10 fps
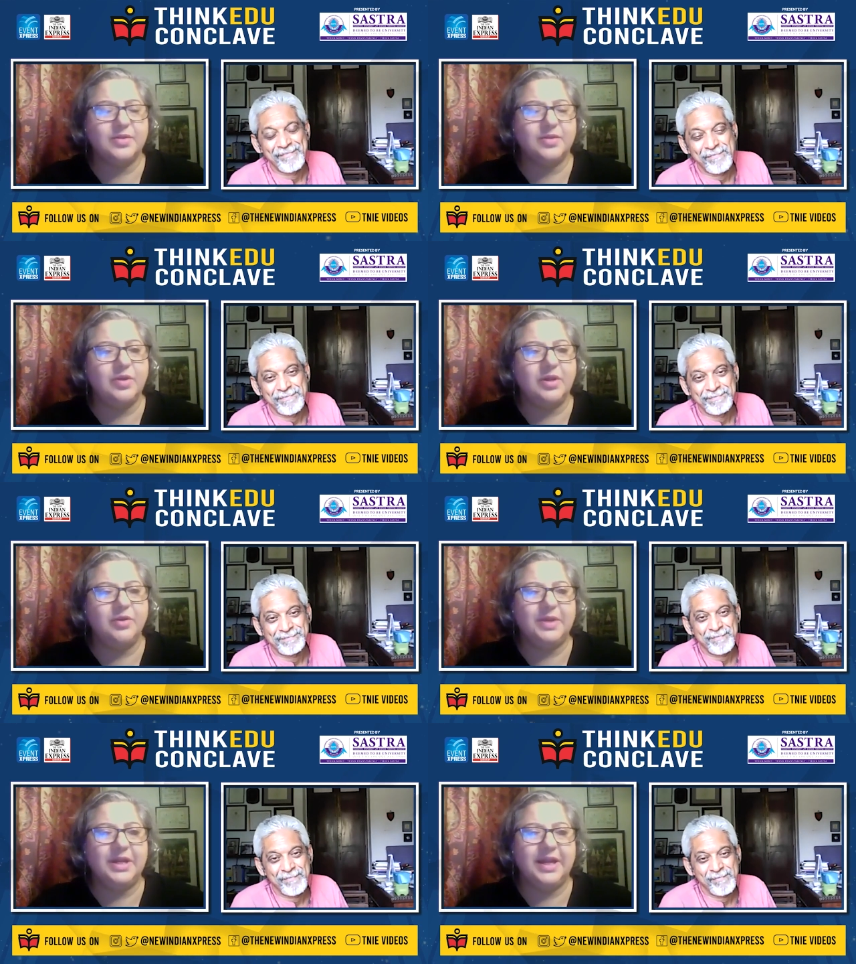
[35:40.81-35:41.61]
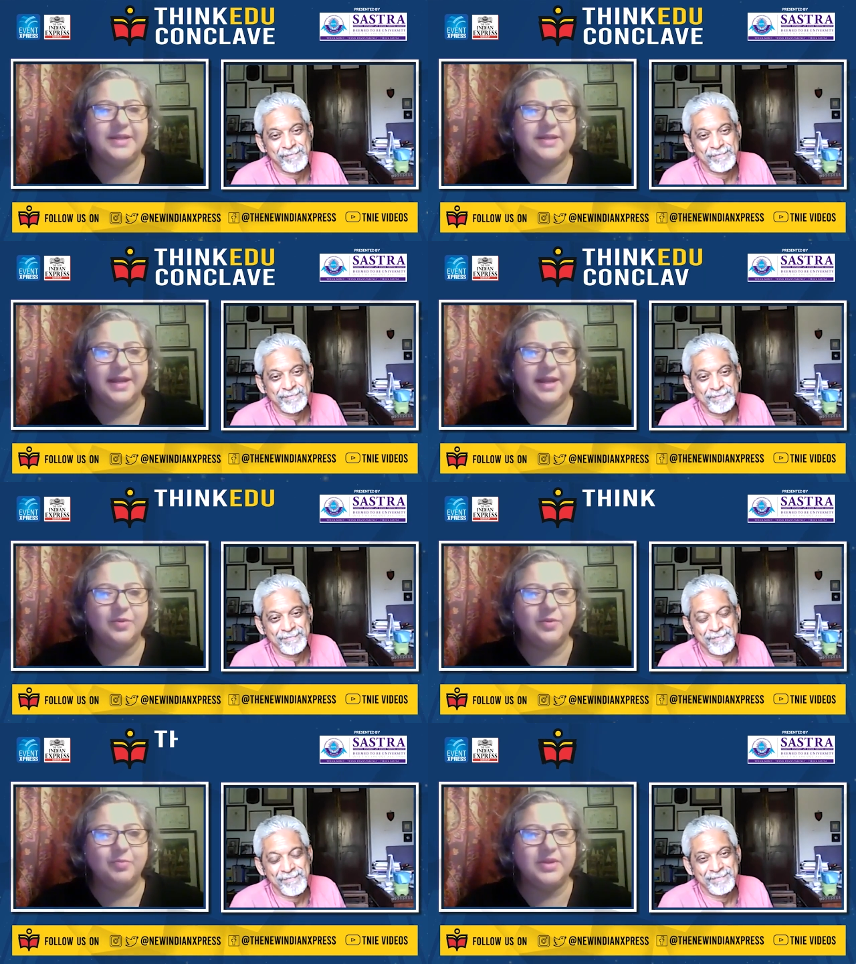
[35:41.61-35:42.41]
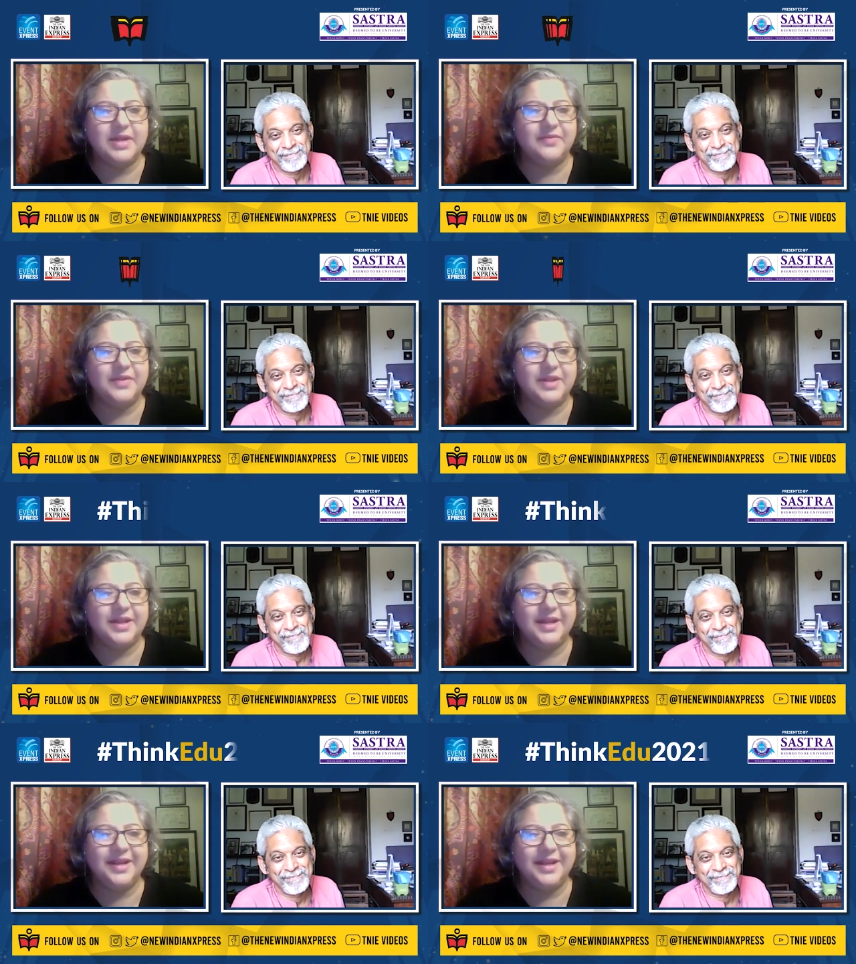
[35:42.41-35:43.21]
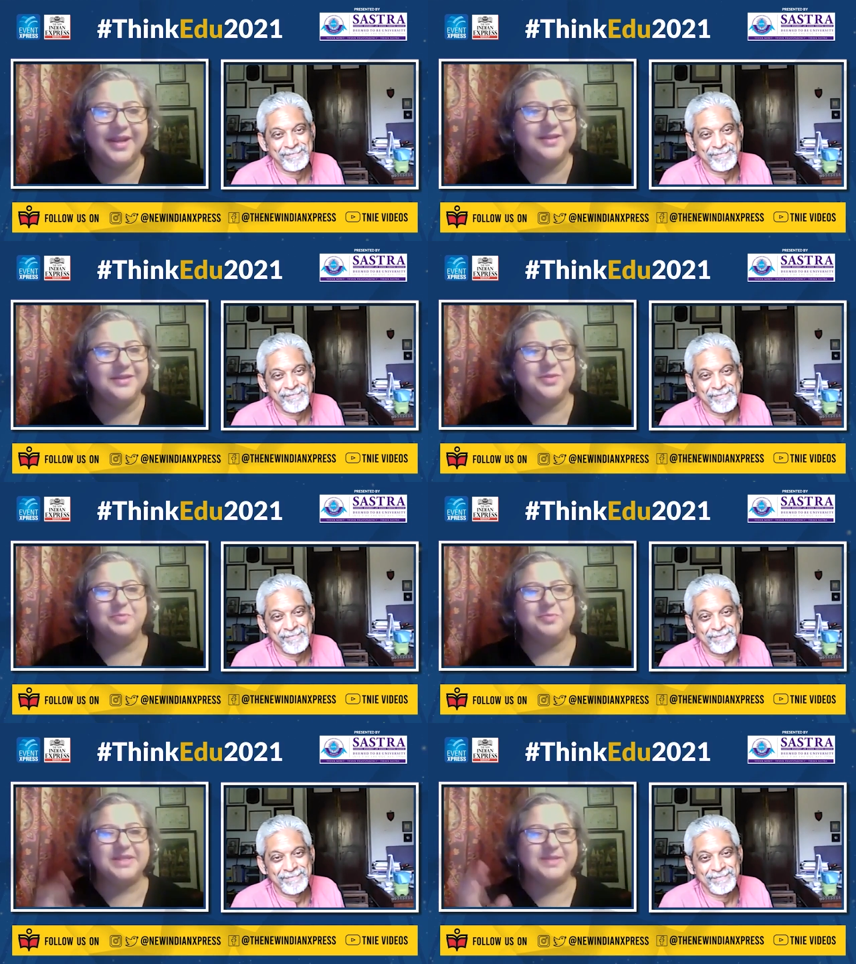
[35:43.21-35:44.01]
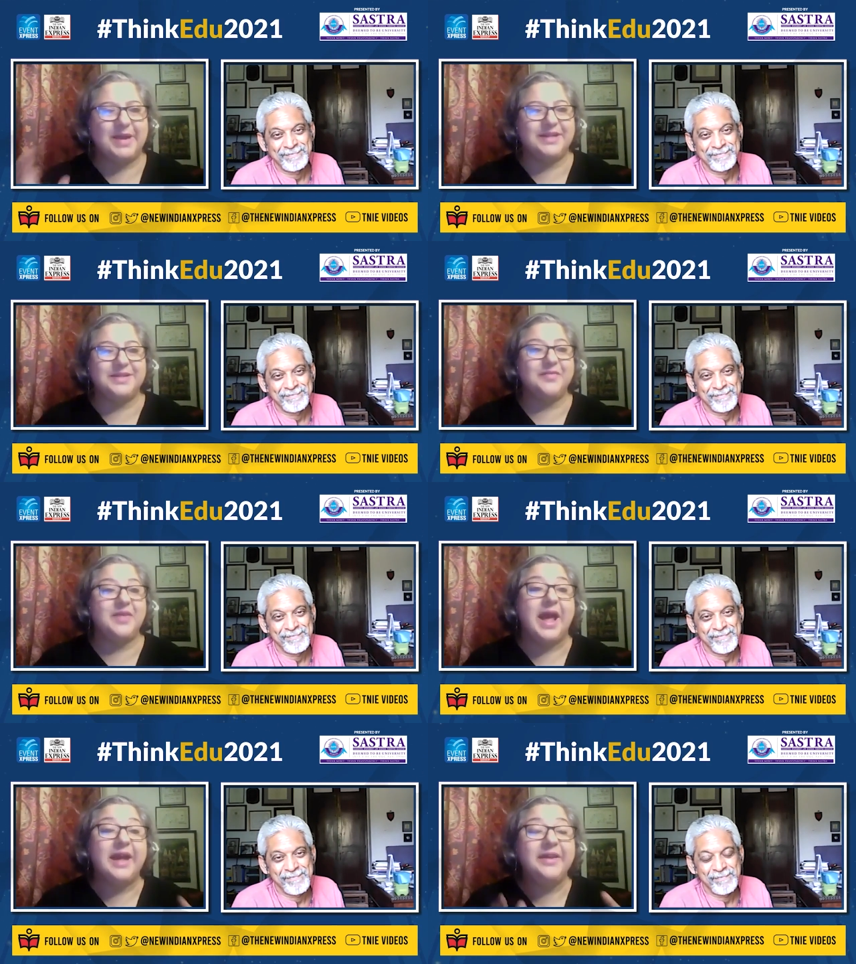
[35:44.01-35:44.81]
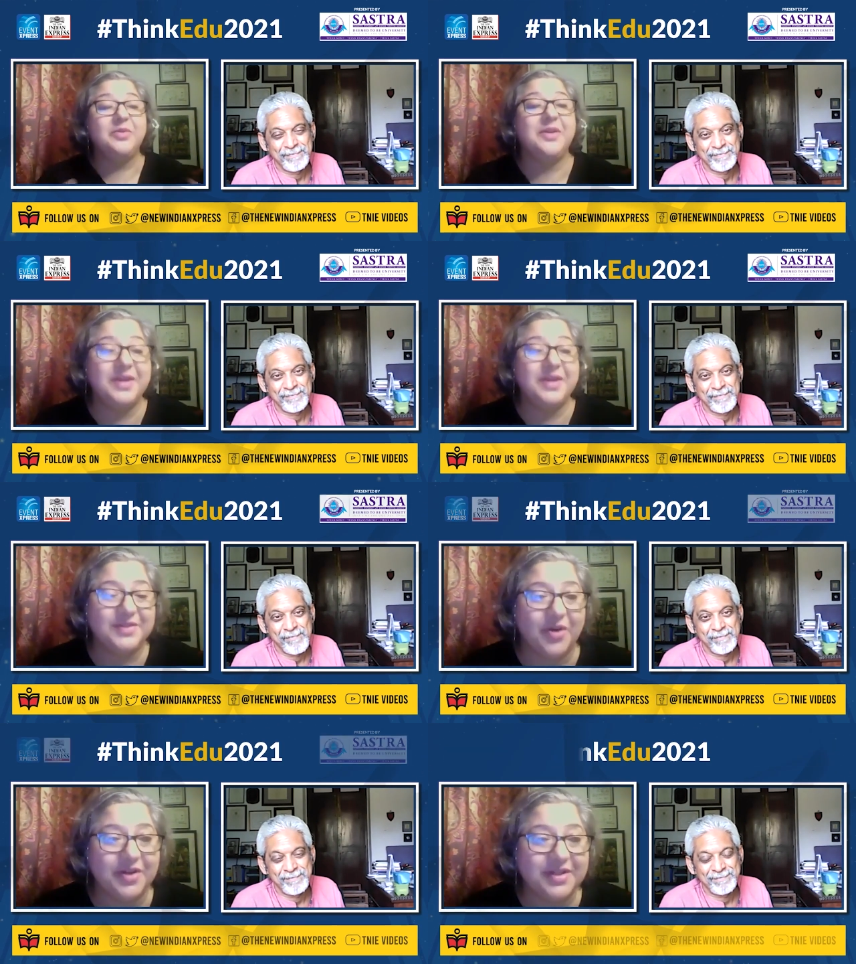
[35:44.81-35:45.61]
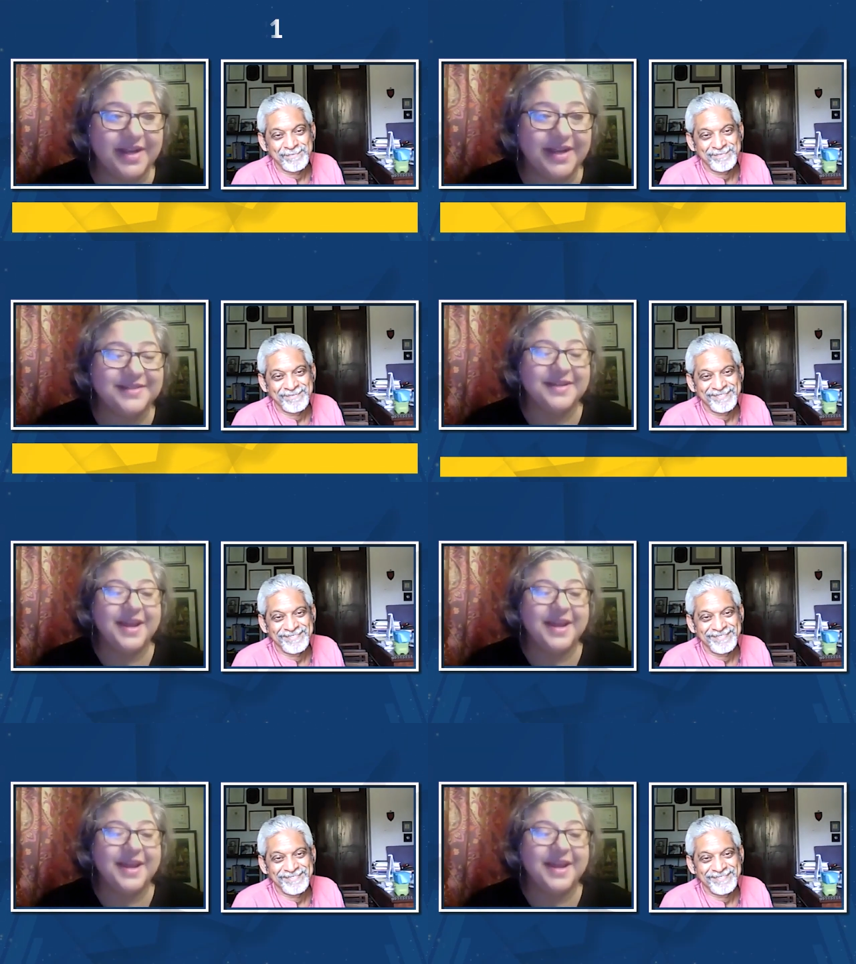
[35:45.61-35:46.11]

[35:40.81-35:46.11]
Speaker 1: so illuminating, and you put everything into perspective and you give us context.